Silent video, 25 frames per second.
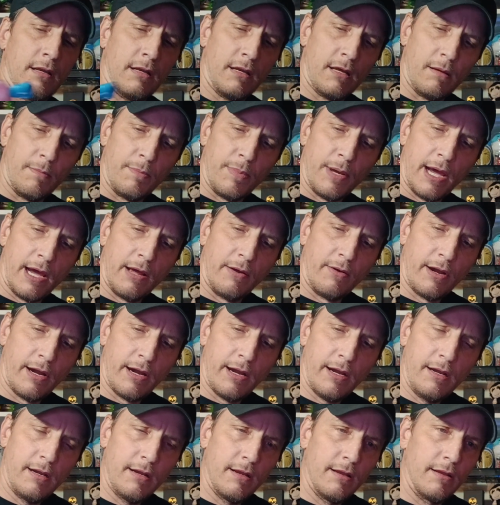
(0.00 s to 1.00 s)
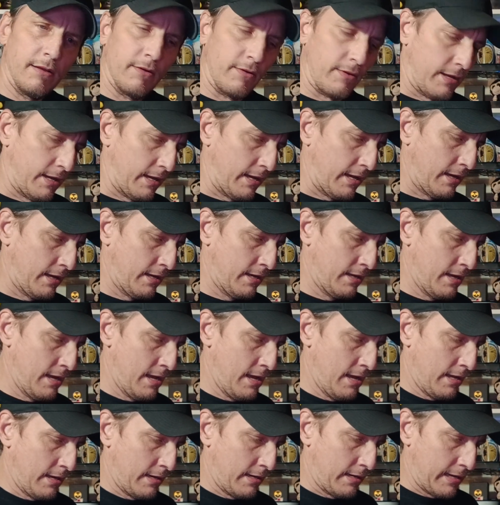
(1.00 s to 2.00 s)
Not bad, right?
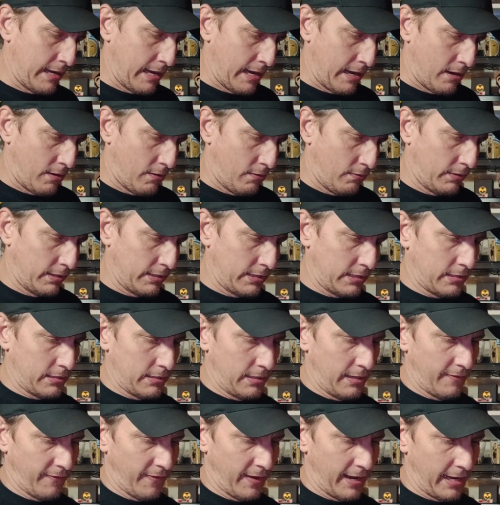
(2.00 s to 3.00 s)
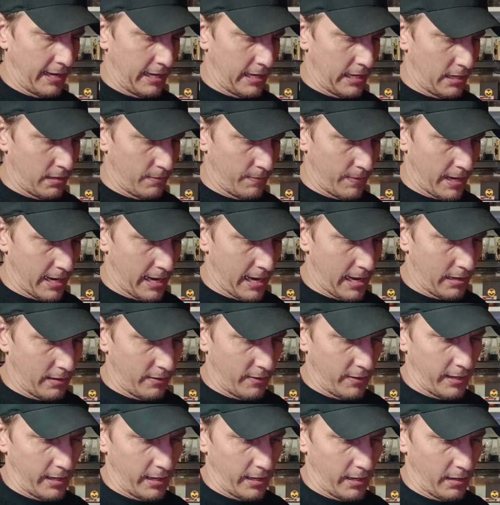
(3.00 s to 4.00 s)
Okay. Now let's see if I can get him out of
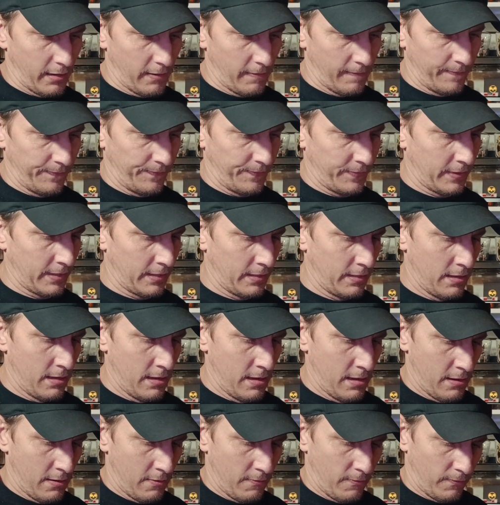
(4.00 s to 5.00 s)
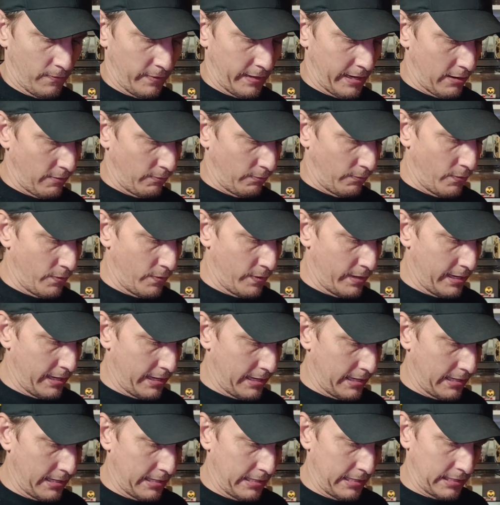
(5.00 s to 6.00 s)
there without ruining
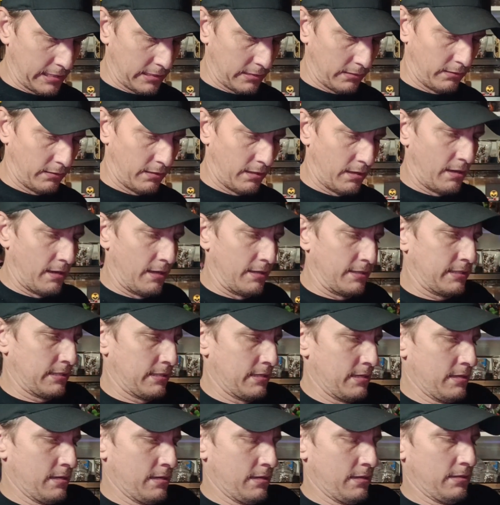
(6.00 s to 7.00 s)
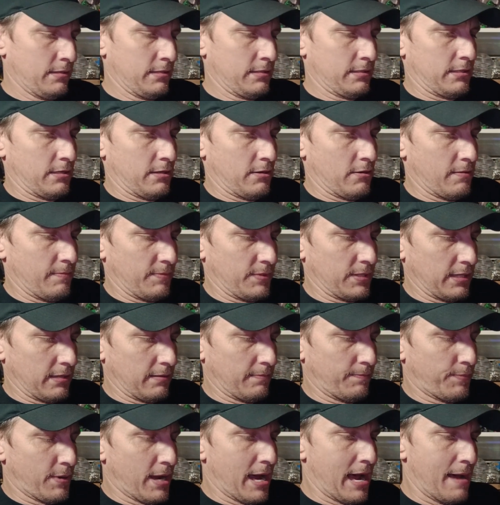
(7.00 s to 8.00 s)
his claws.
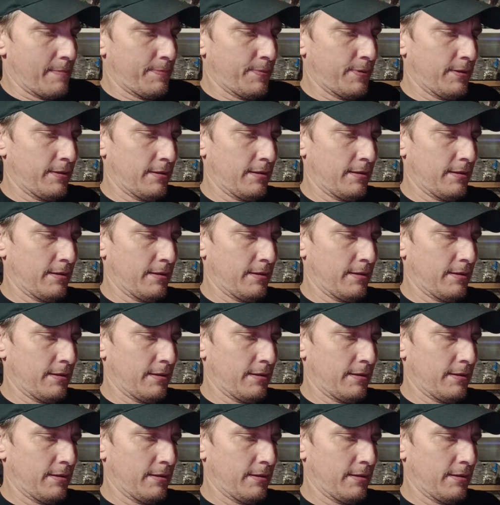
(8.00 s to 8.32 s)
Pop.